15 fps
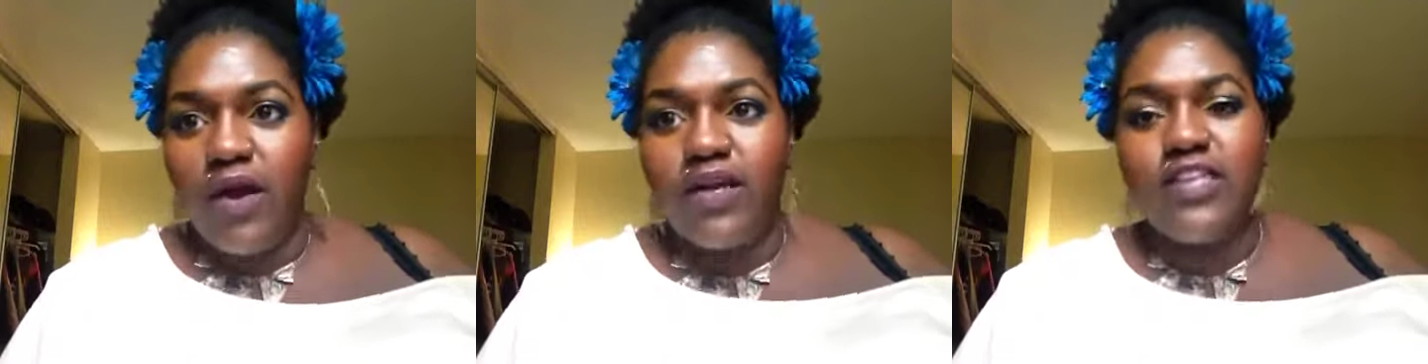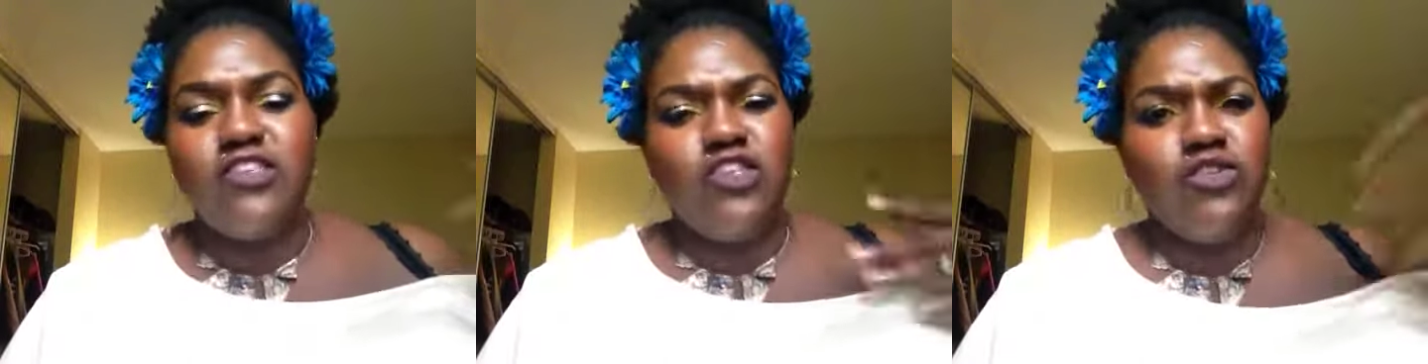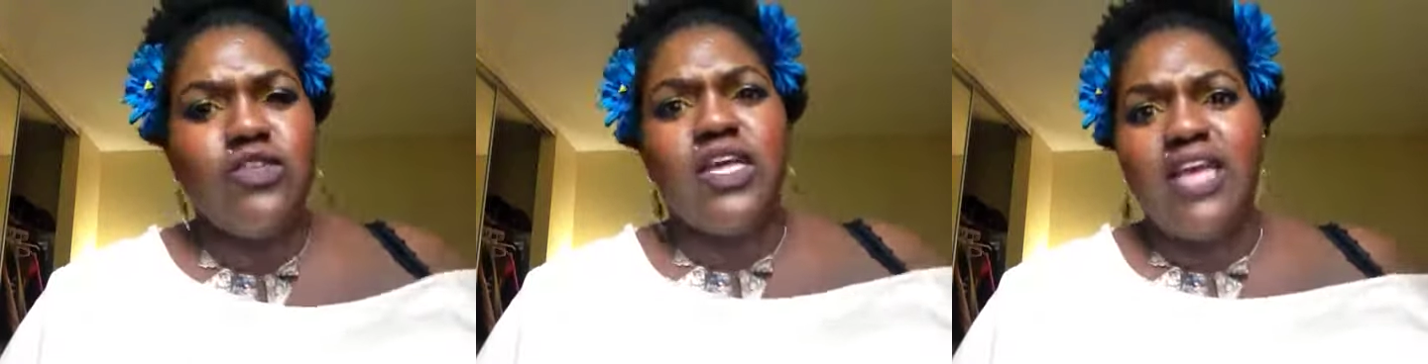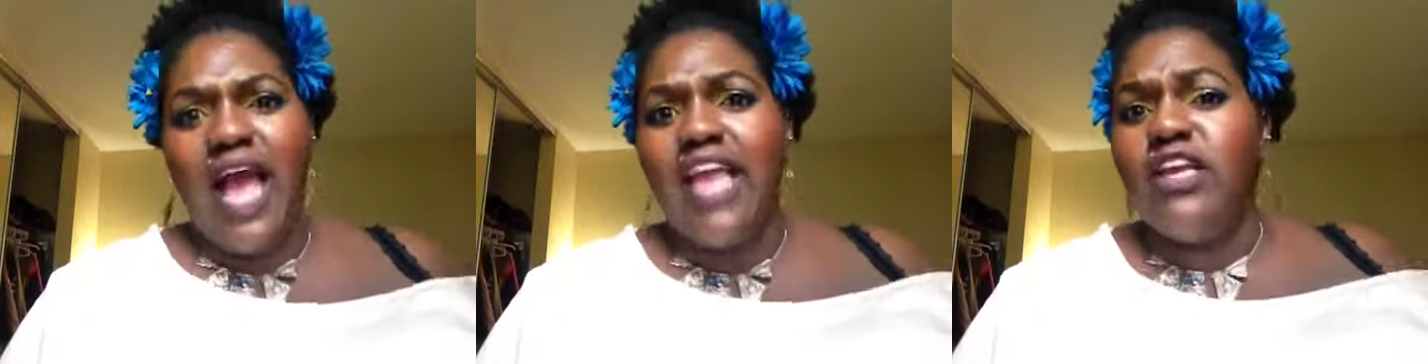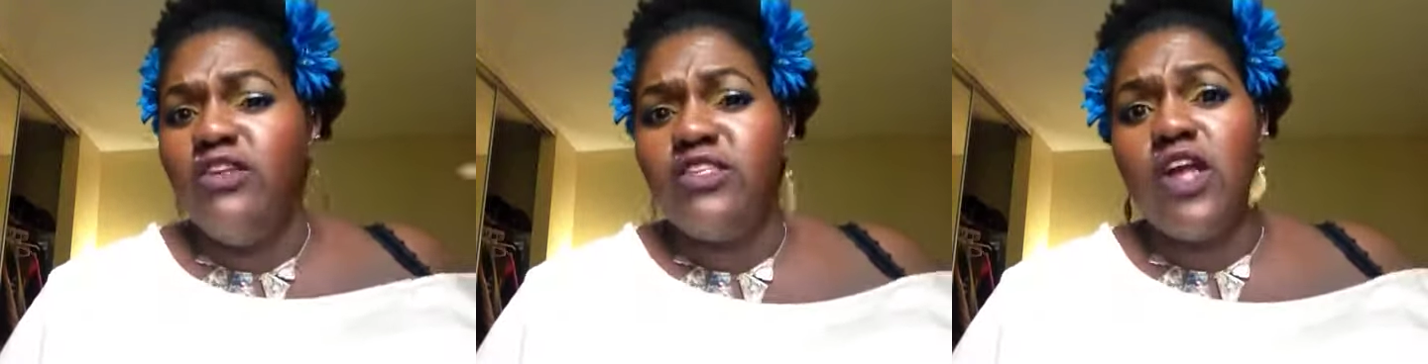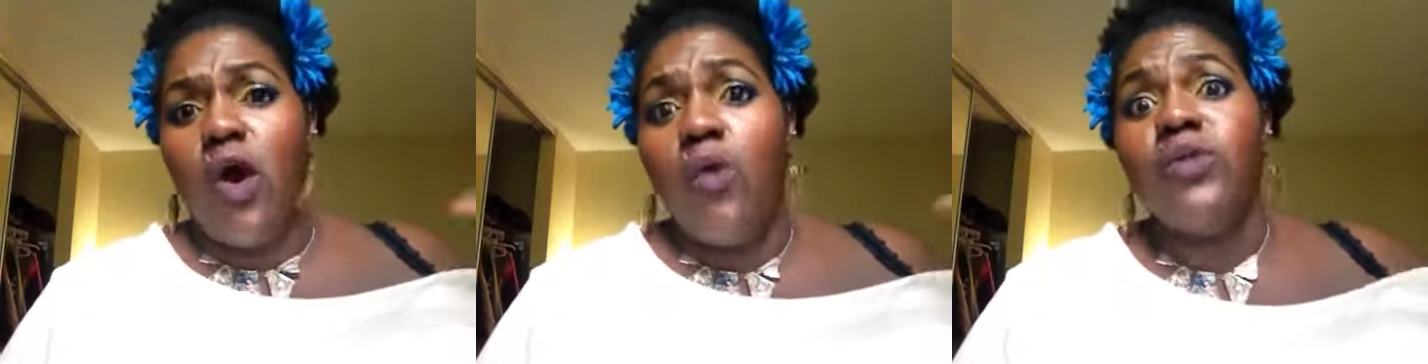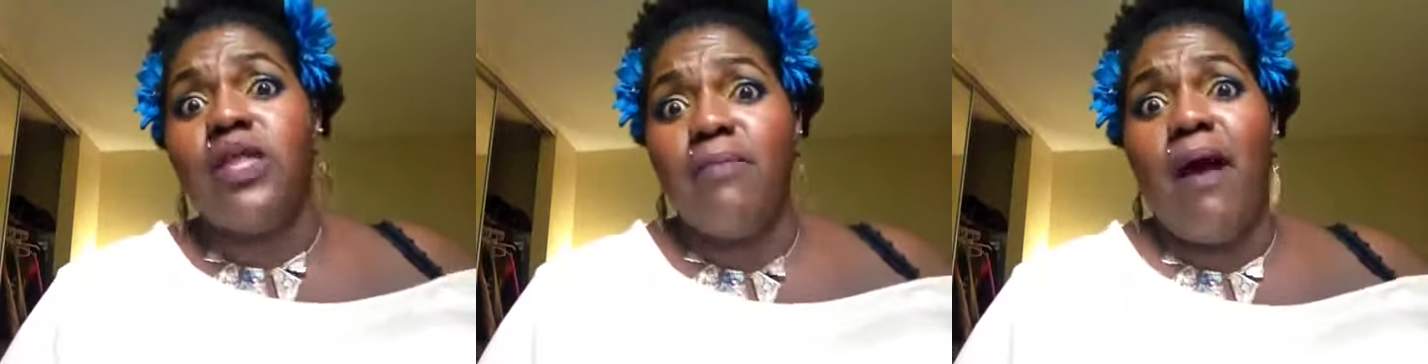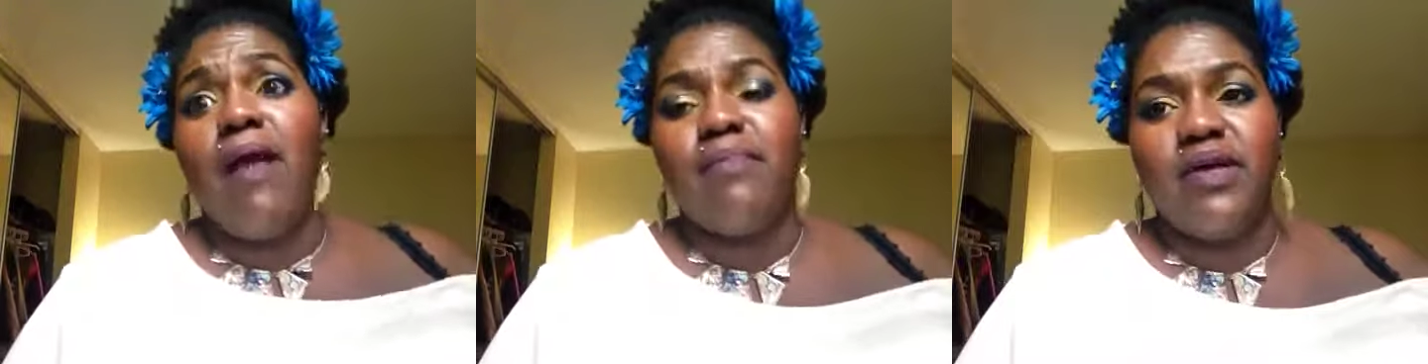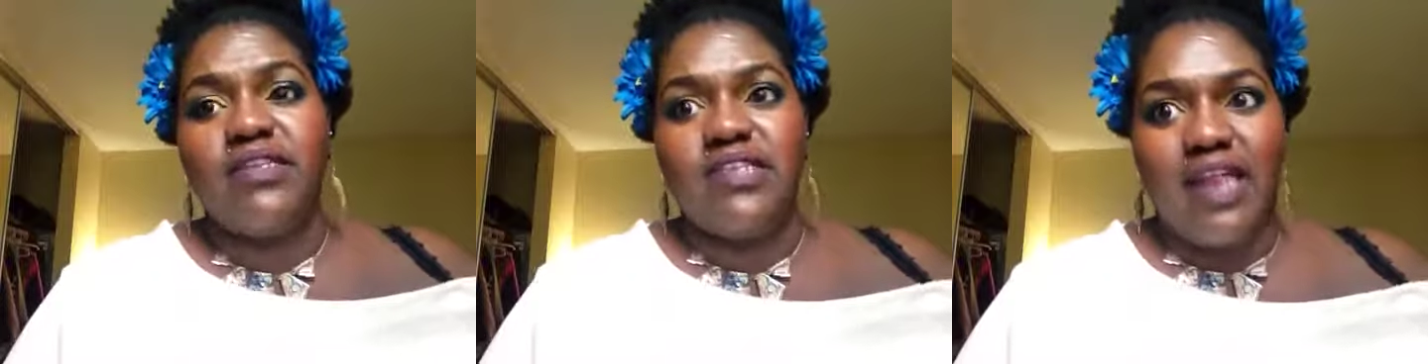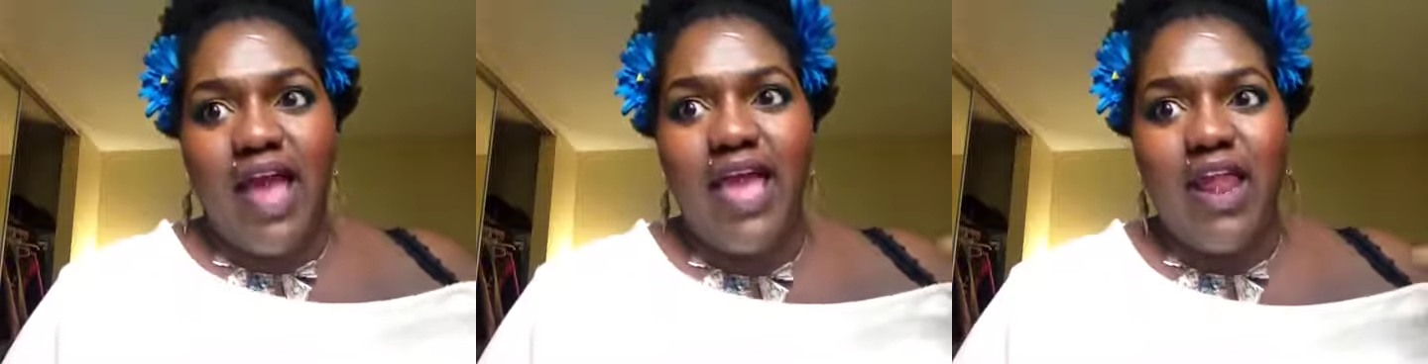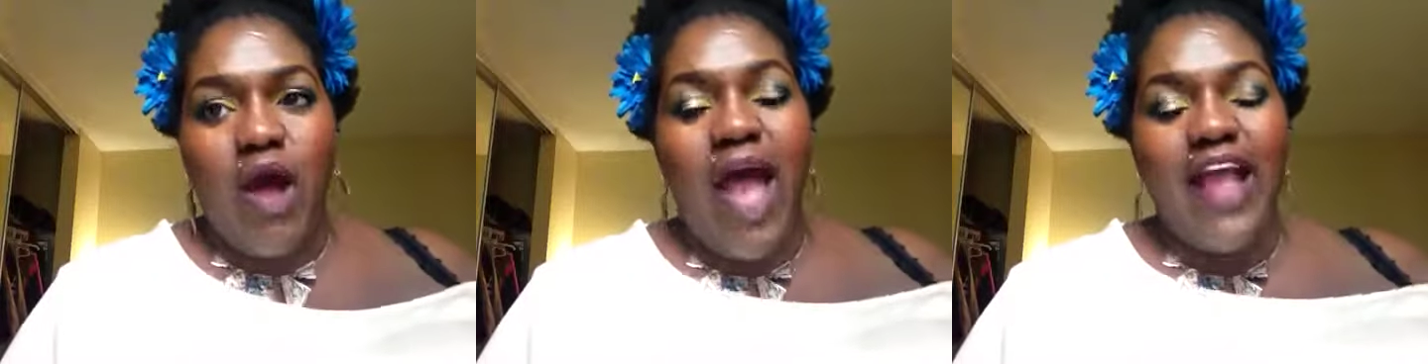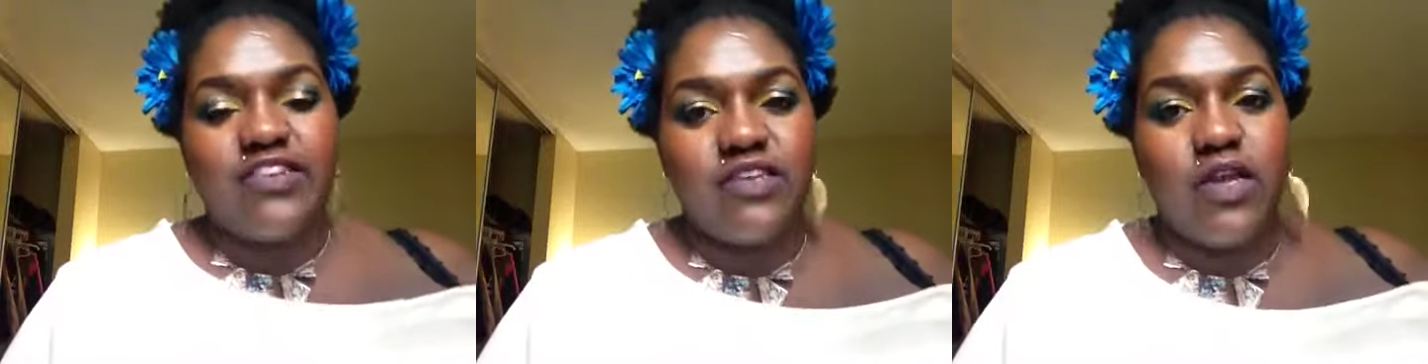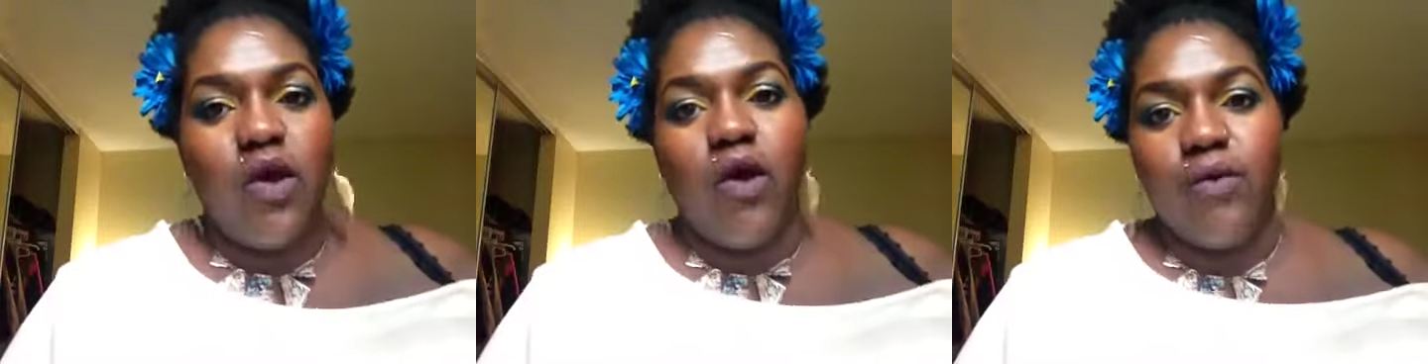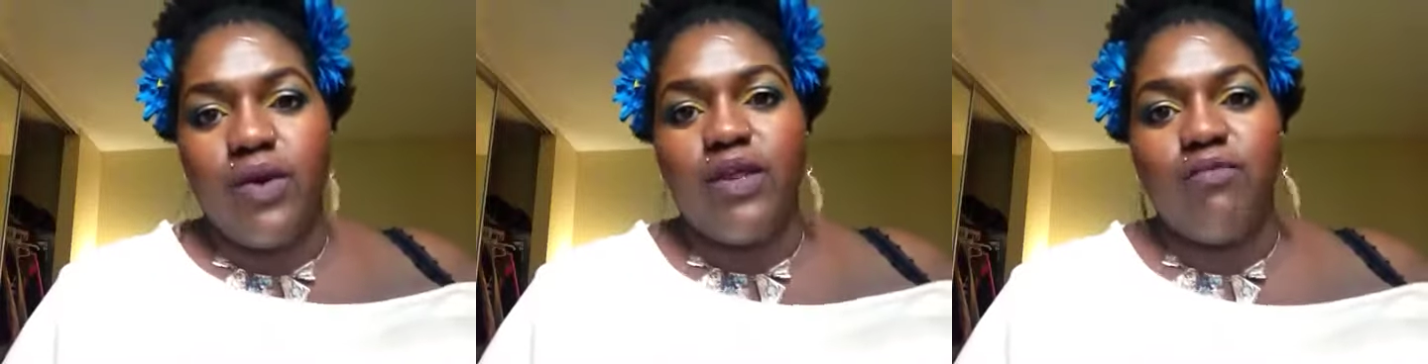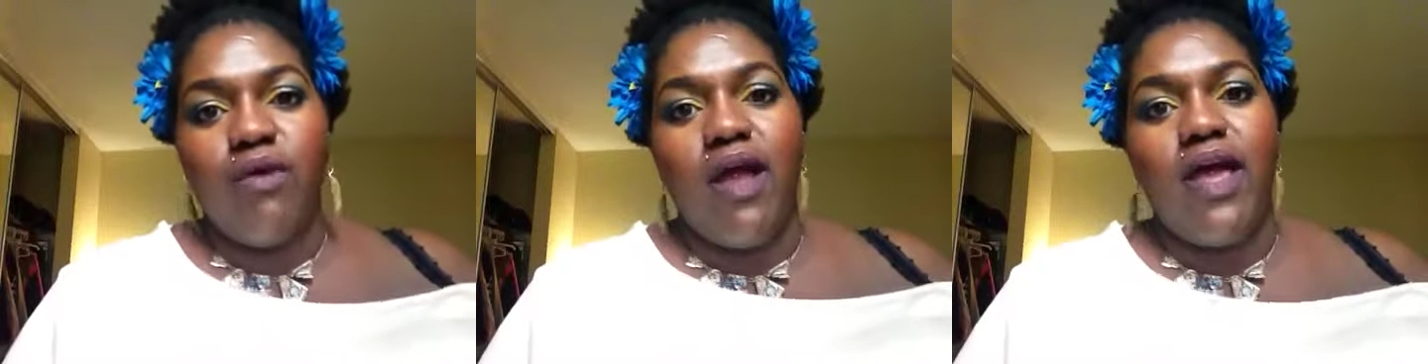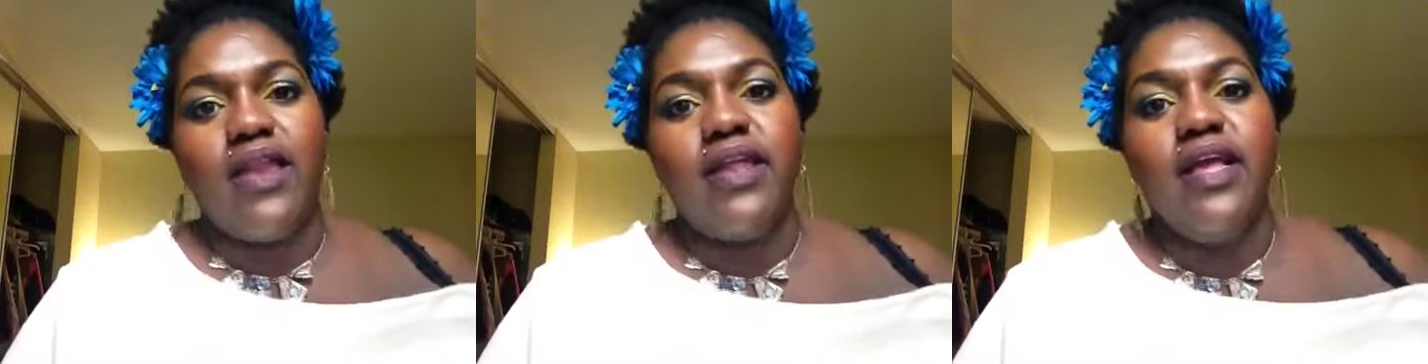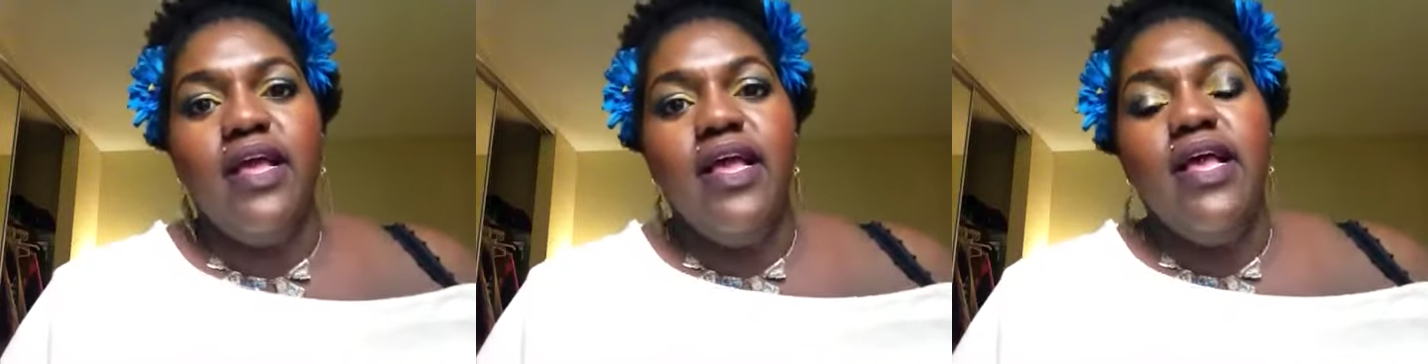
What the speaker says: because usually I used to only buy books that I had actually already read.